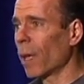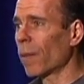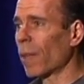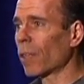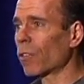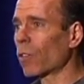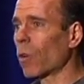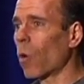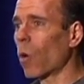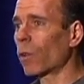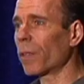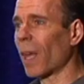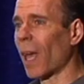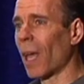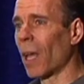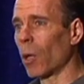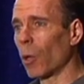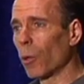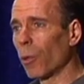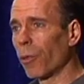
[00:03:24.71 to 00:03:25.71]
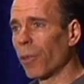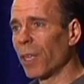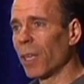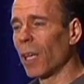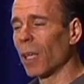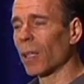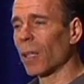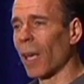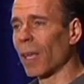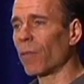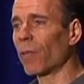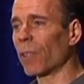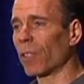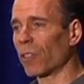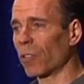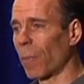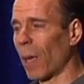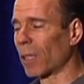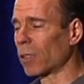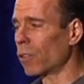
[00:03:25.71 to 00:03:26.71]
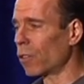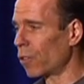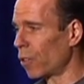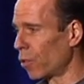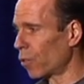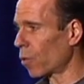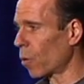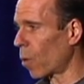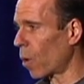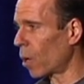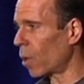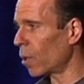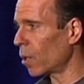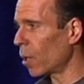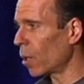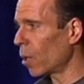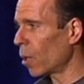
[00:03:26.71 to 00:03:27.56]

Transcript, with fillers: that's called a healthy life expectancy score.